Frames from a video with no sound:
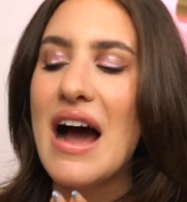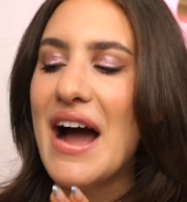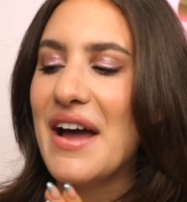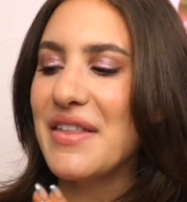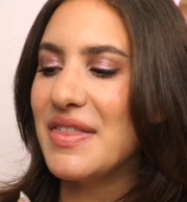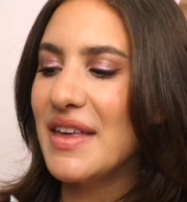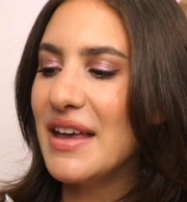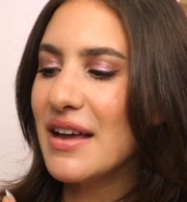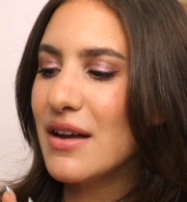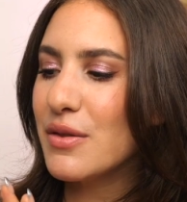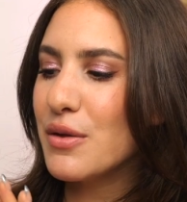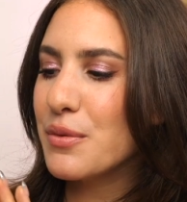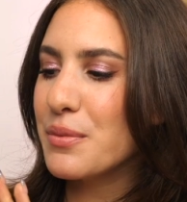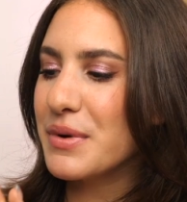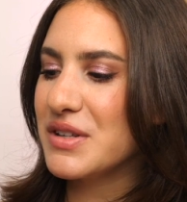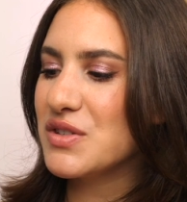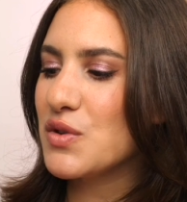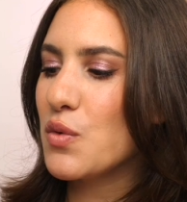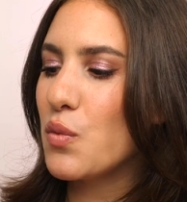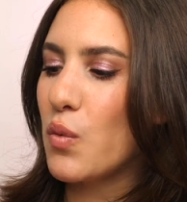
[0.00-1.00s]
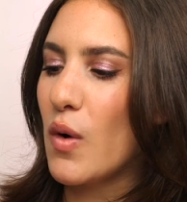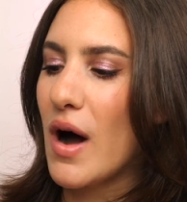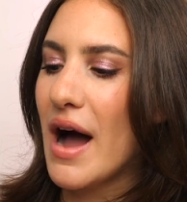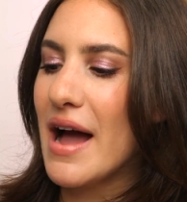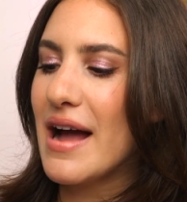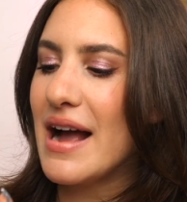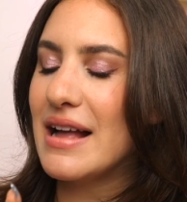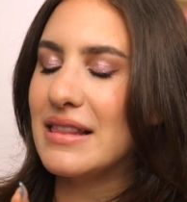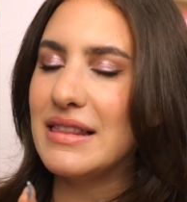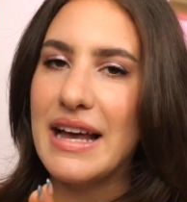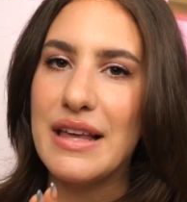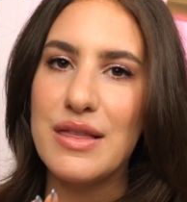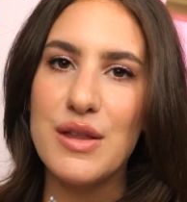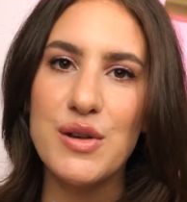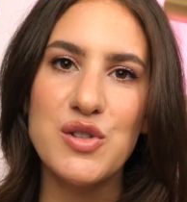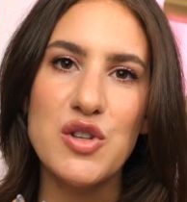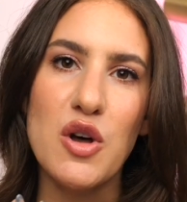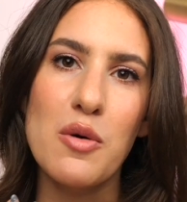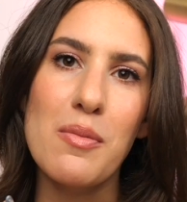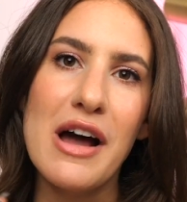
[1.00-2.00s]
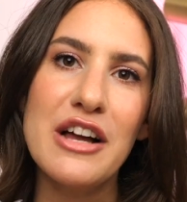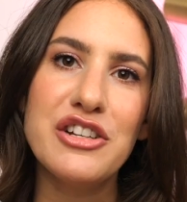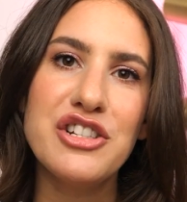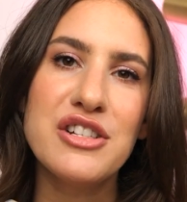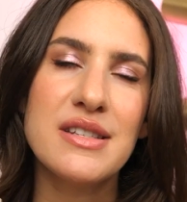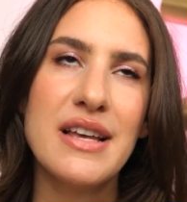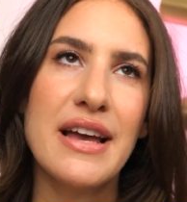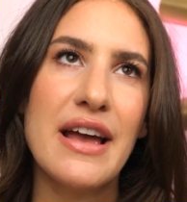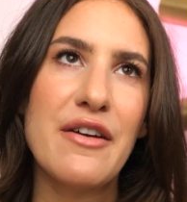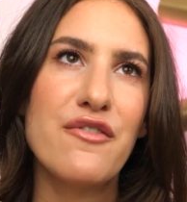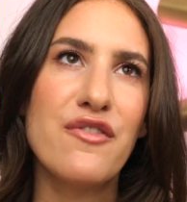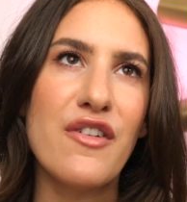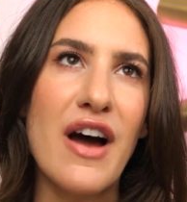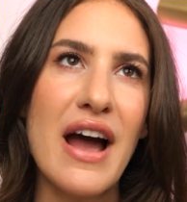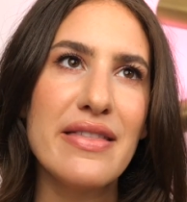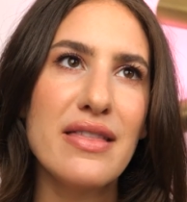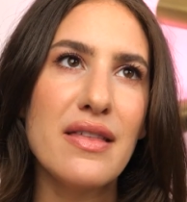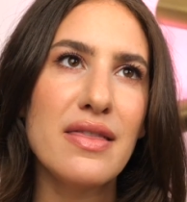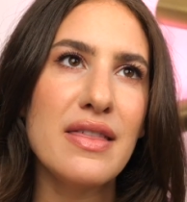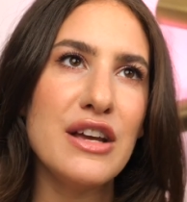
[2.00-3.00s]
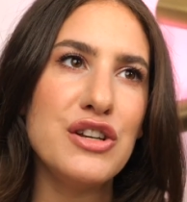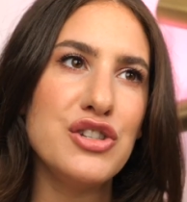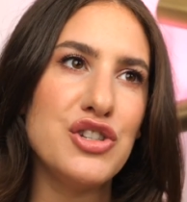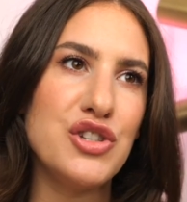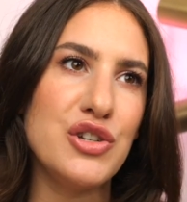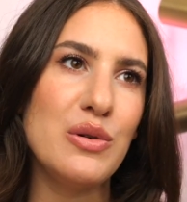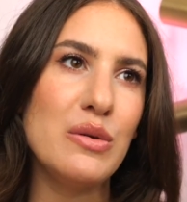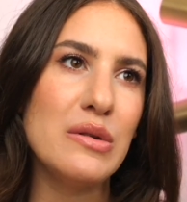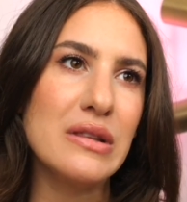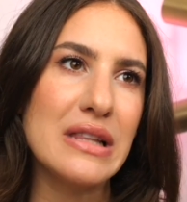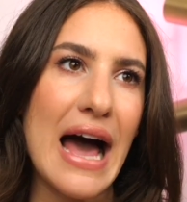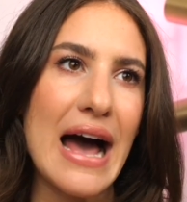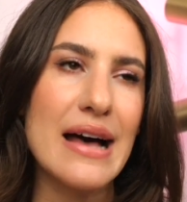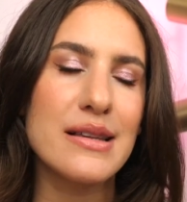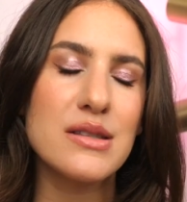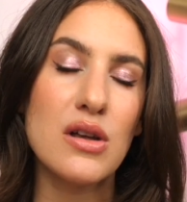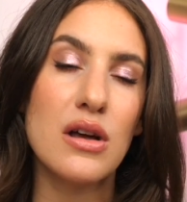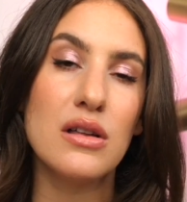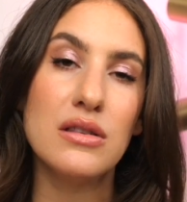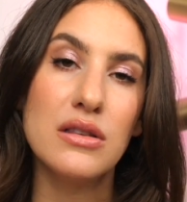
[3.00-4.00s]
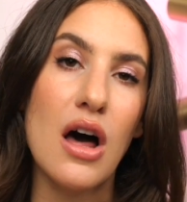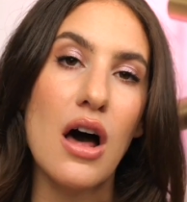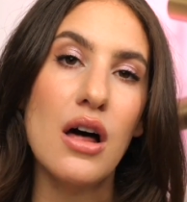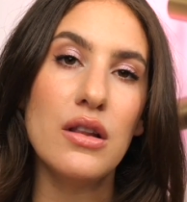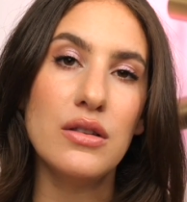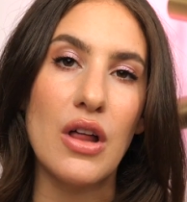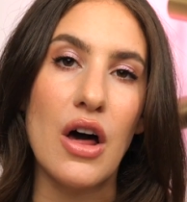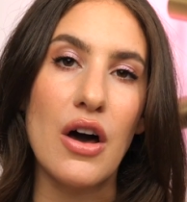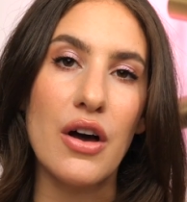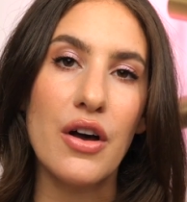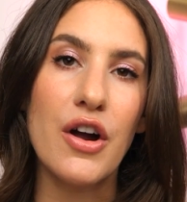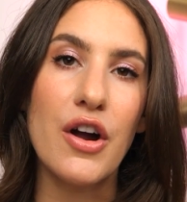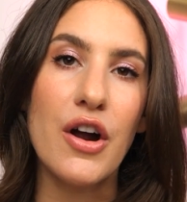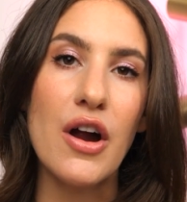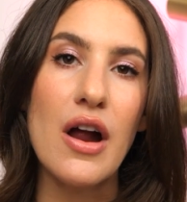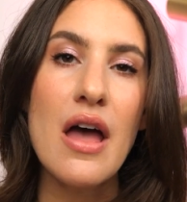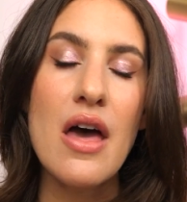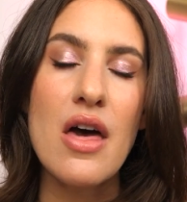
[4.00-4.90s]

I think the reason why I like these so much is I find that they do last a lot longer